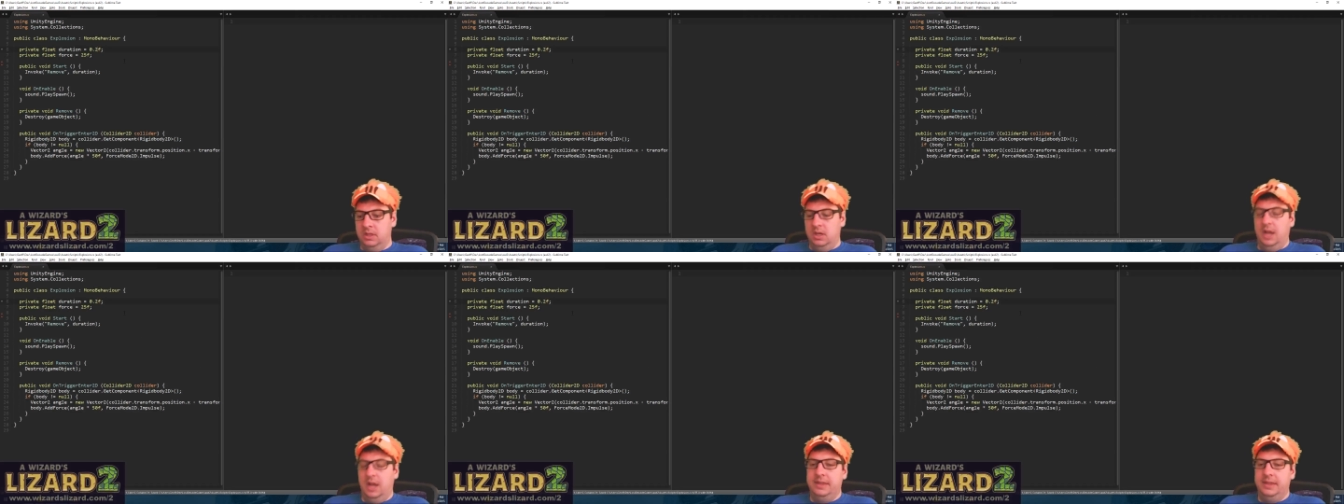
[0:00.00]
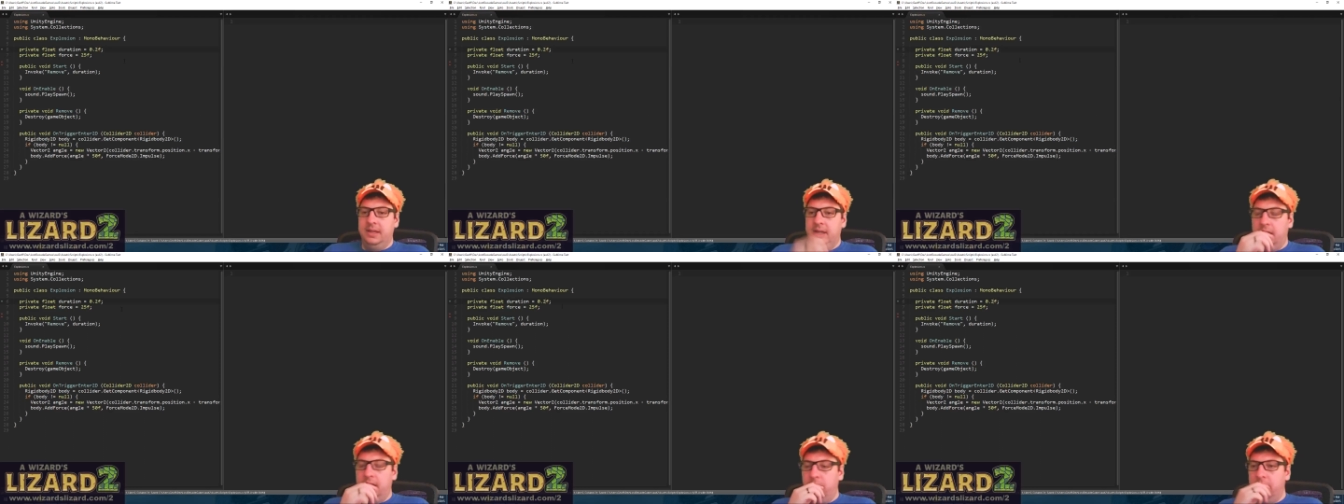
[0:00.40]
I think
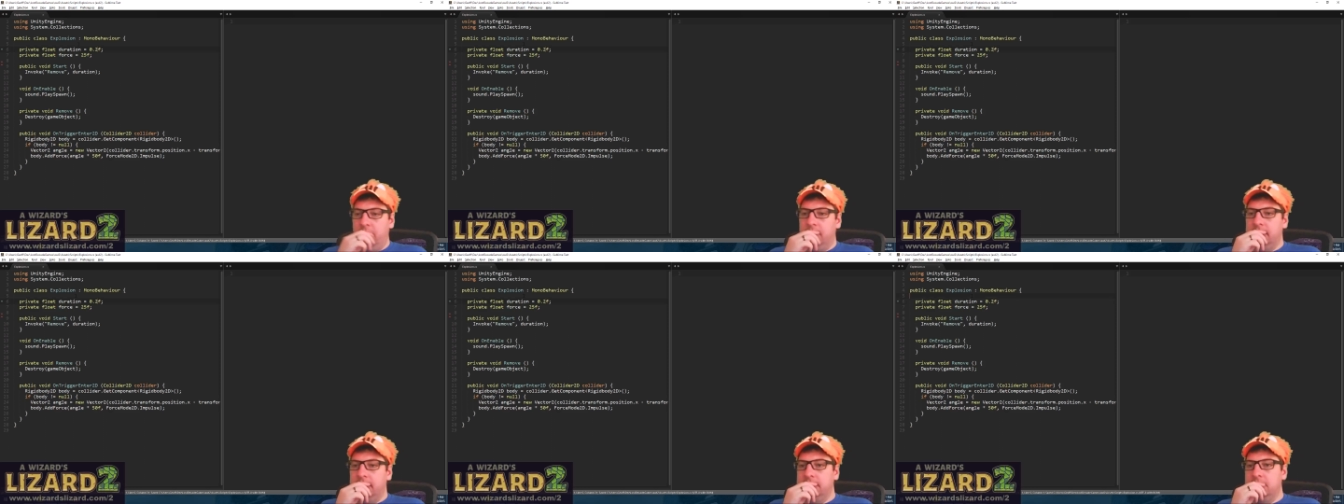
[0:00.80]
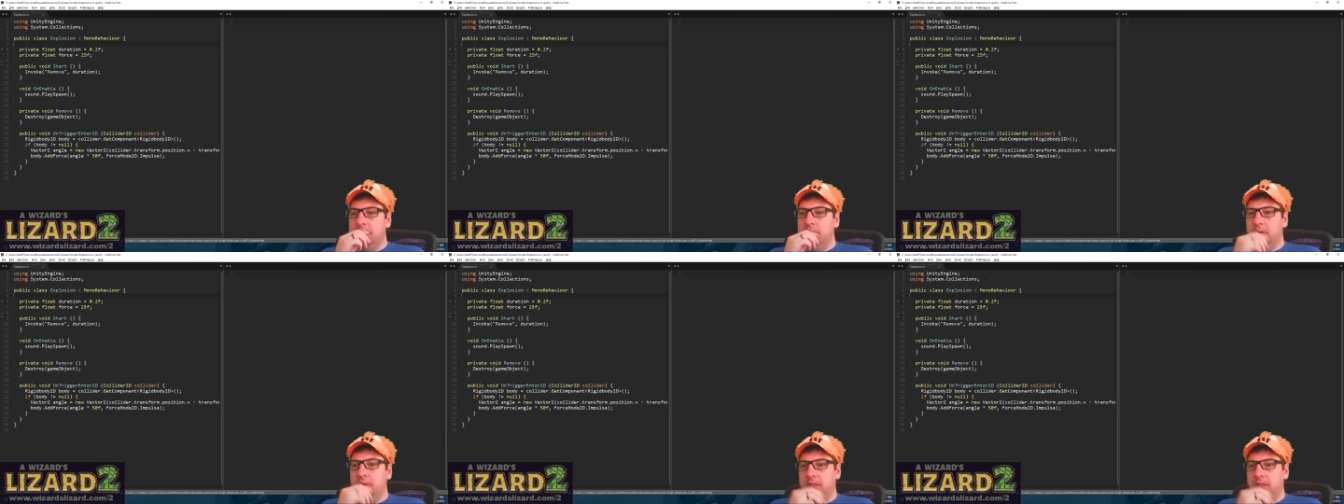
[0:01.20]
what I'd like to do
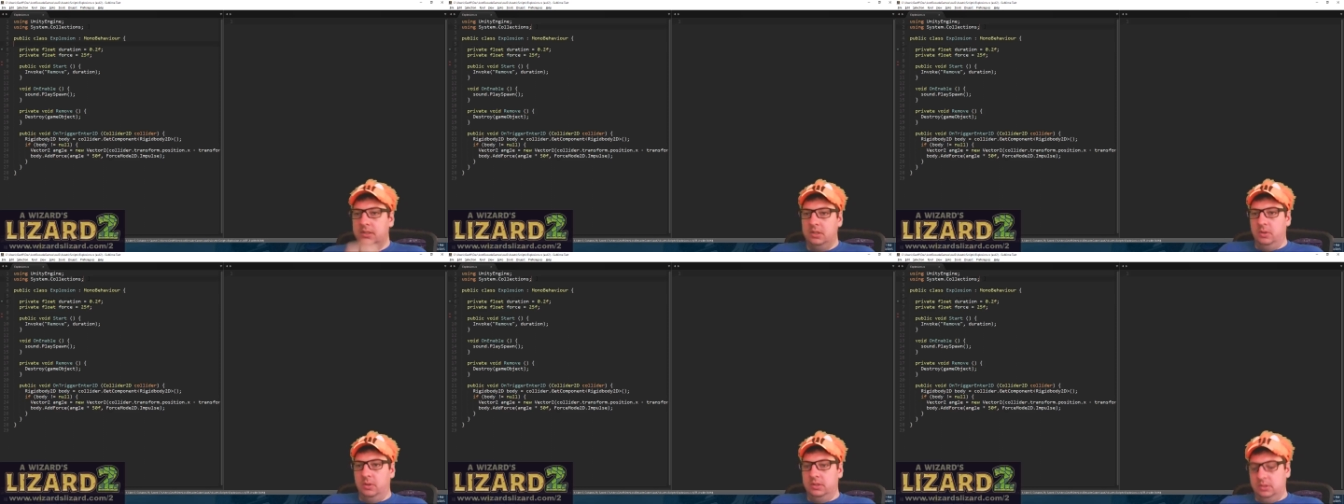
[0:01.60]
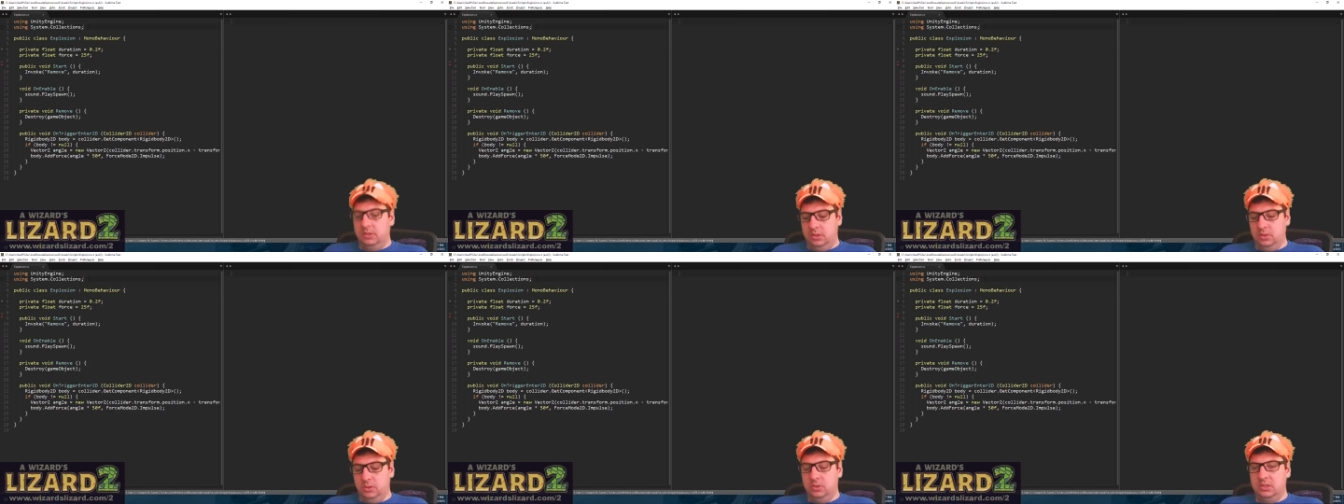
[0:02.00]
with this, though, is
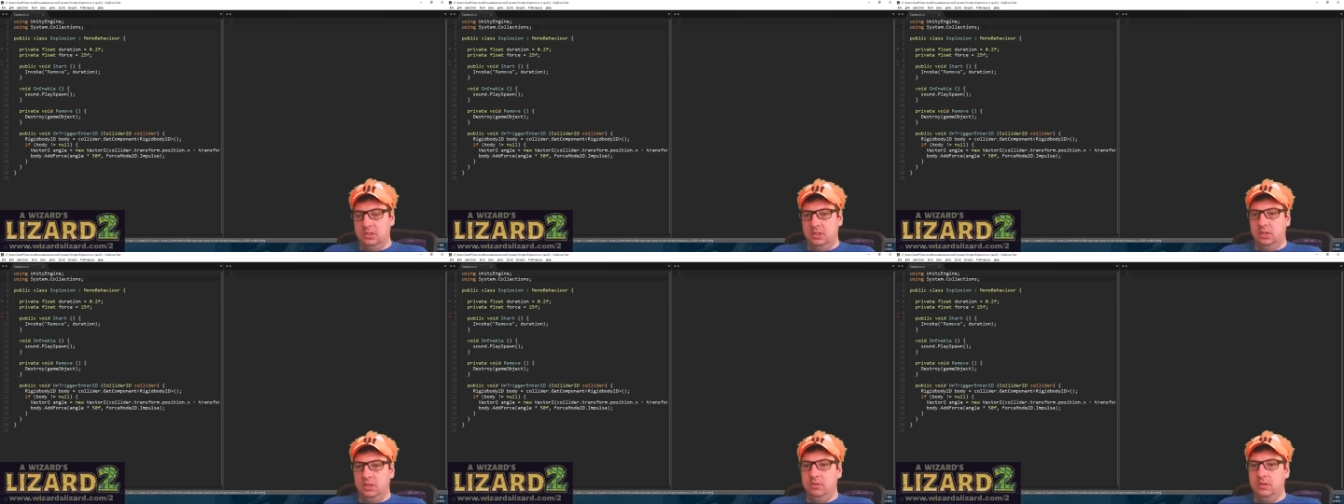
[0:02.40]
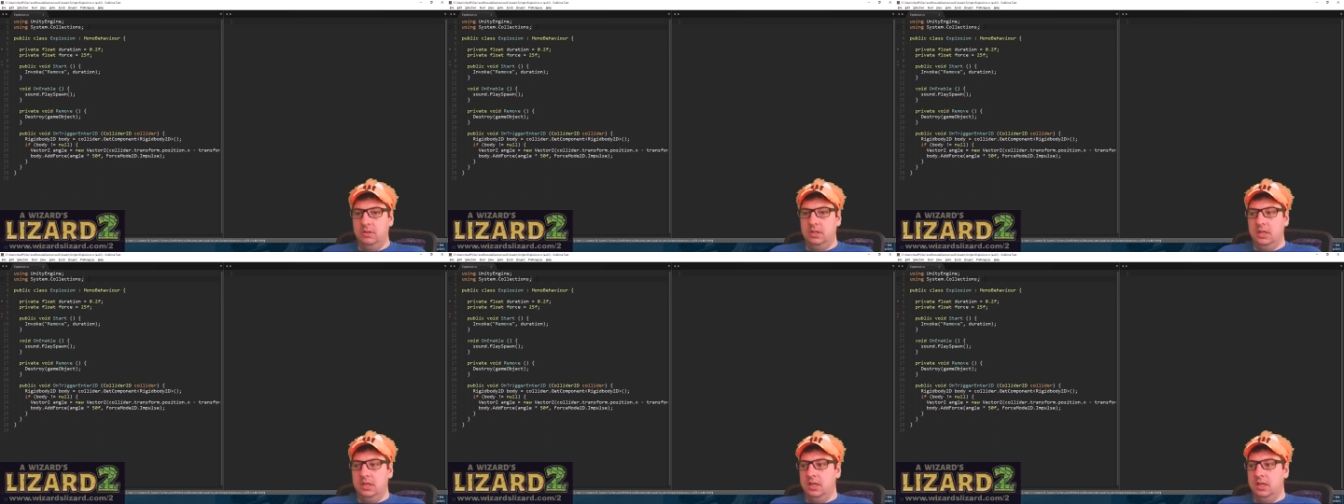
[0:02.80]
use the
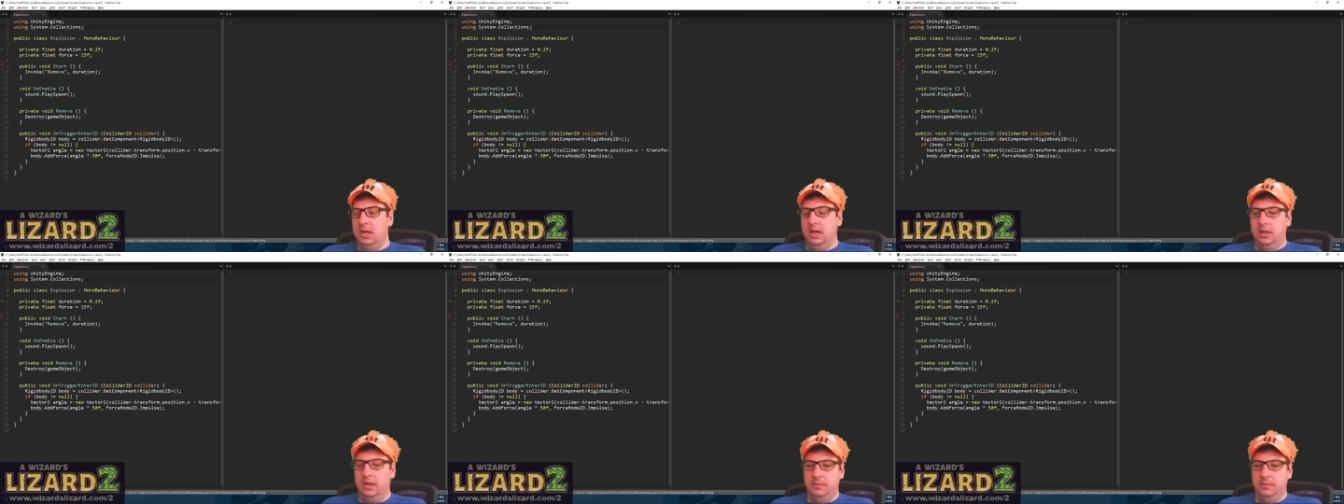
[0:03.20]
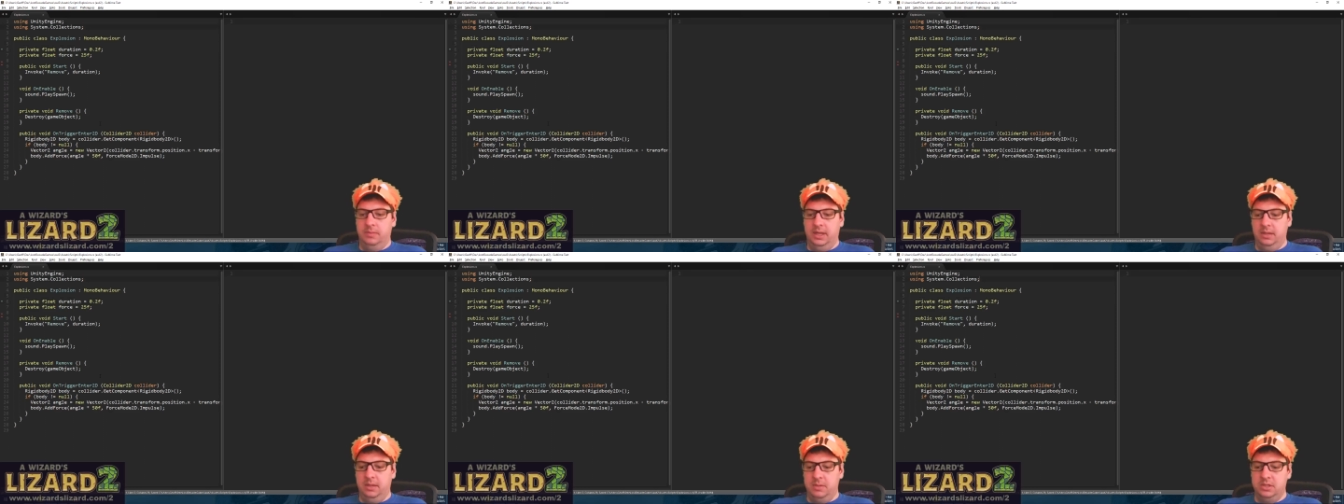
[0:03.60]
Unity
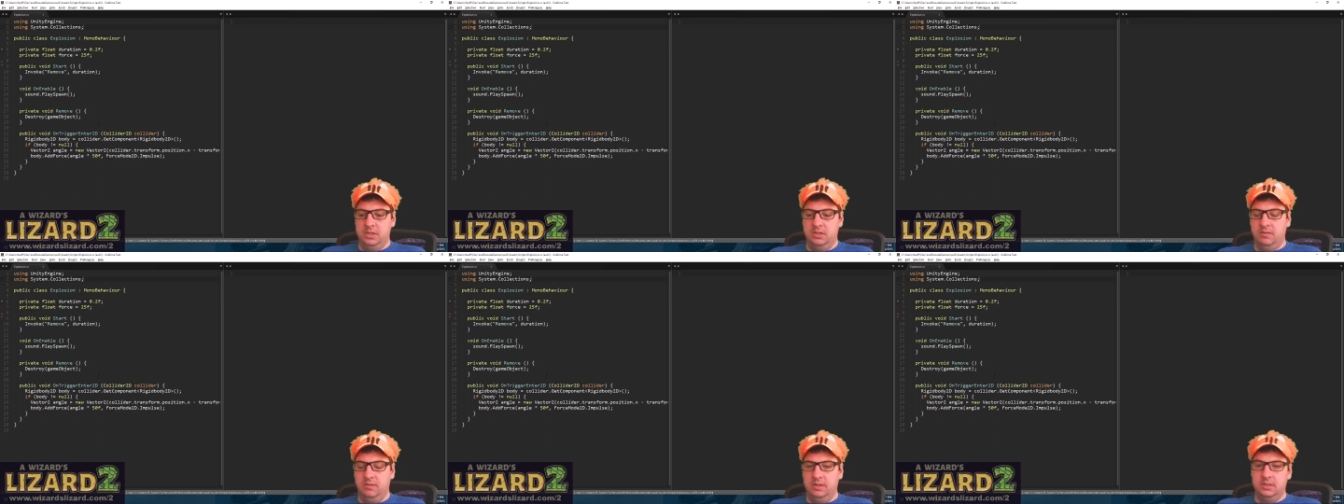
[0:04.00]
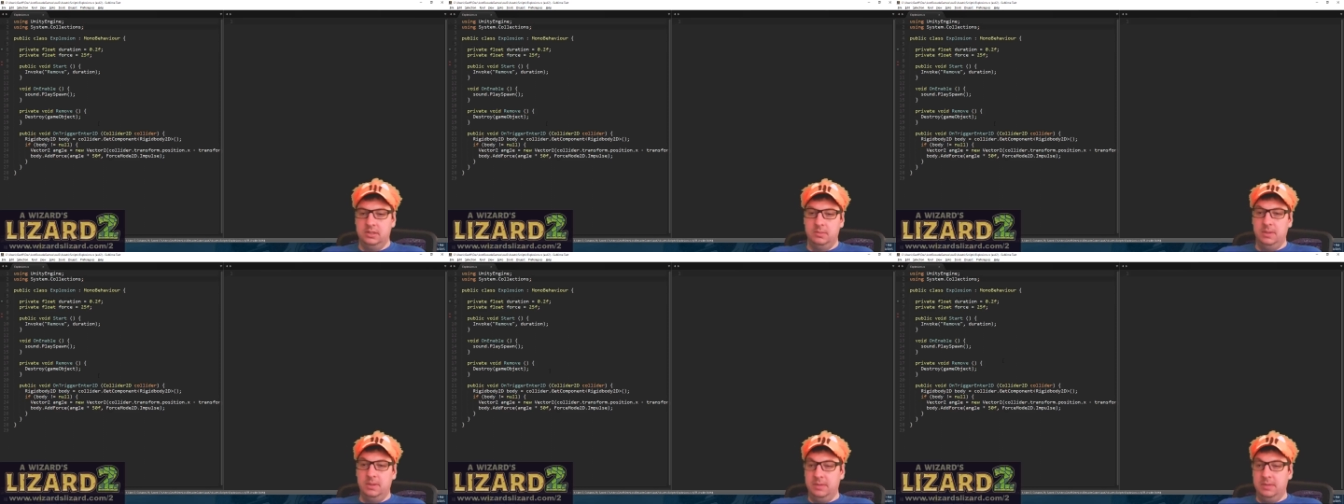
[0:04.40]
animation events,
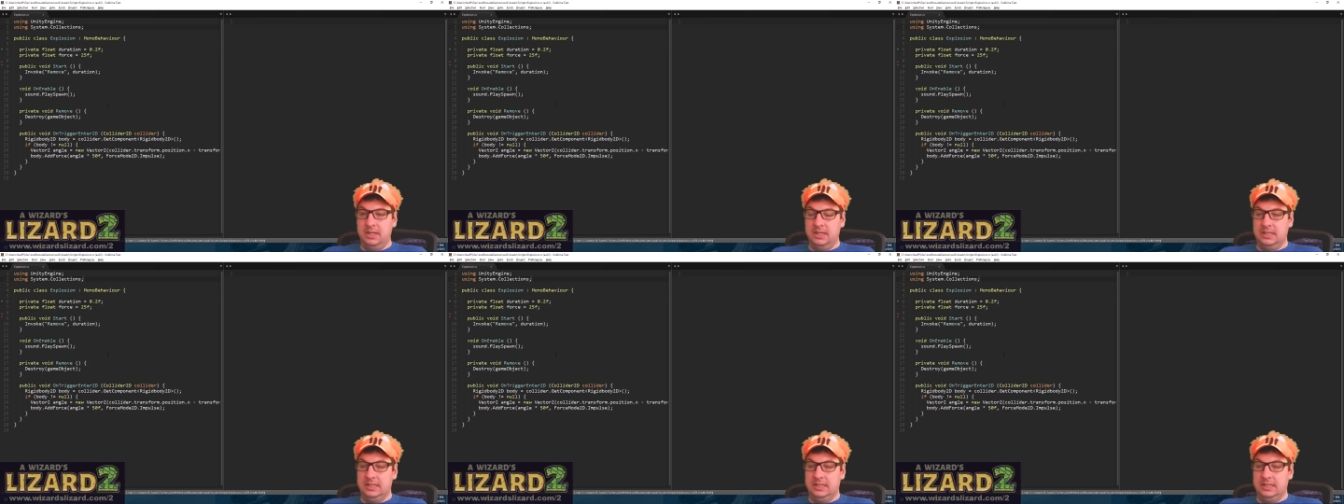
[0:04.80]
maybe,